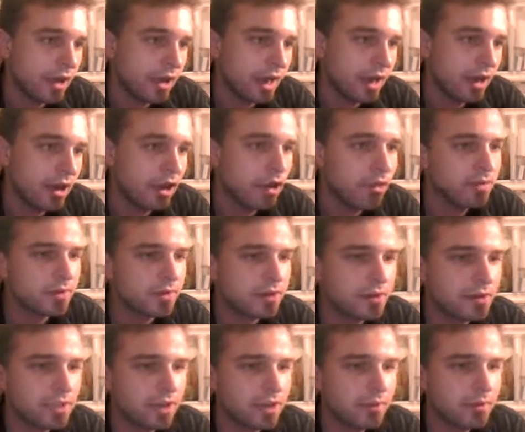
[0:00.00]
I hope
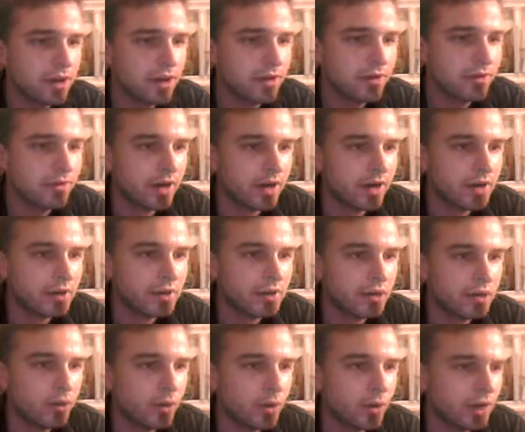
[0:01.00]
this email finds
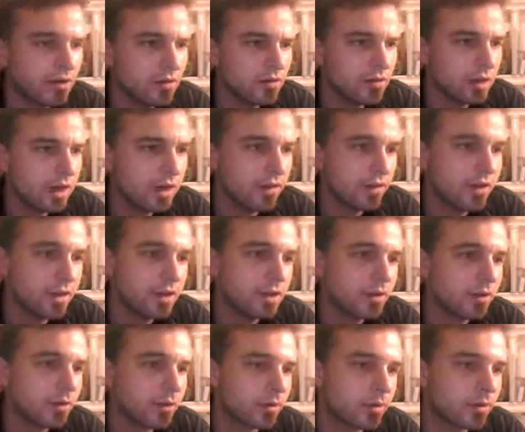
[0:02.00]
you well and that
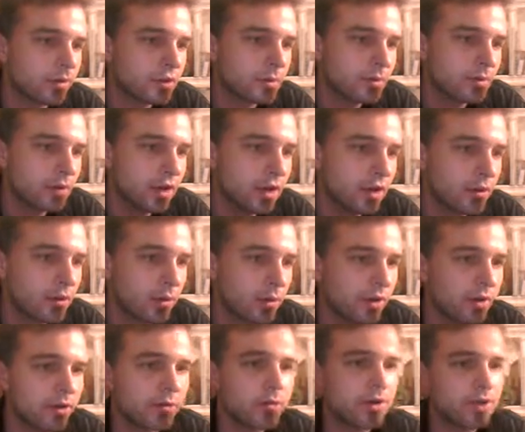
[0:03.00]
you will respond
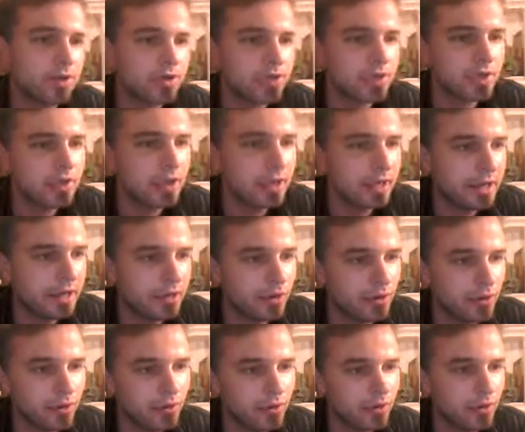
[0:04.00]
whether personally
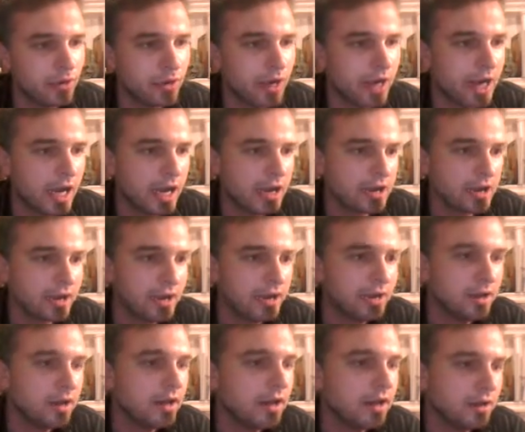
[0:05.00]
or through a
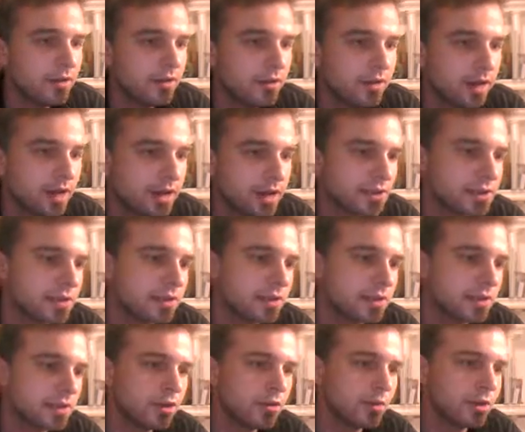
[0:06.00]
colleague. Thanks
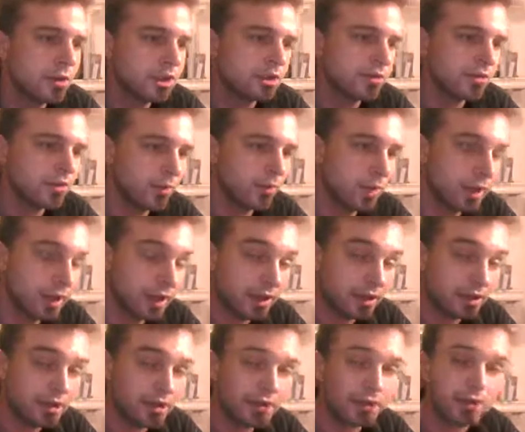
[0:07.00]
so much for
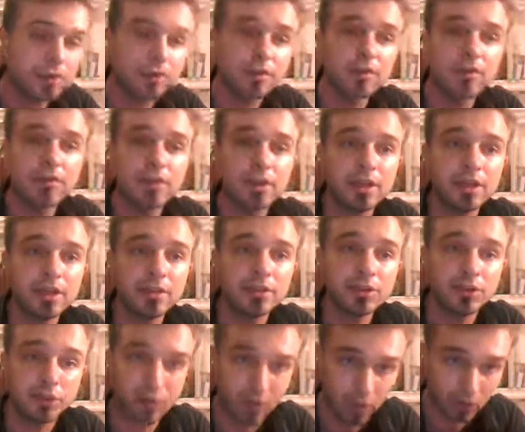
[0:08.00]
reading. Sincerely,
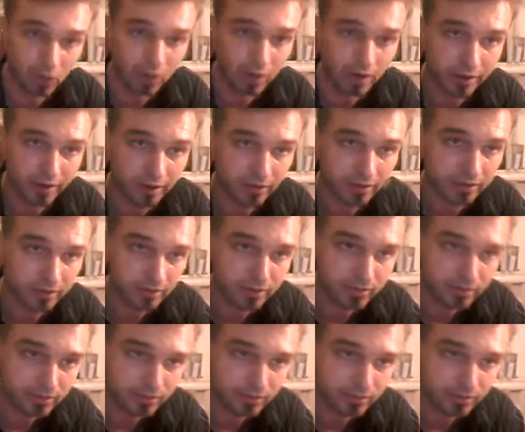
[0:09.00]
Jarl Waters.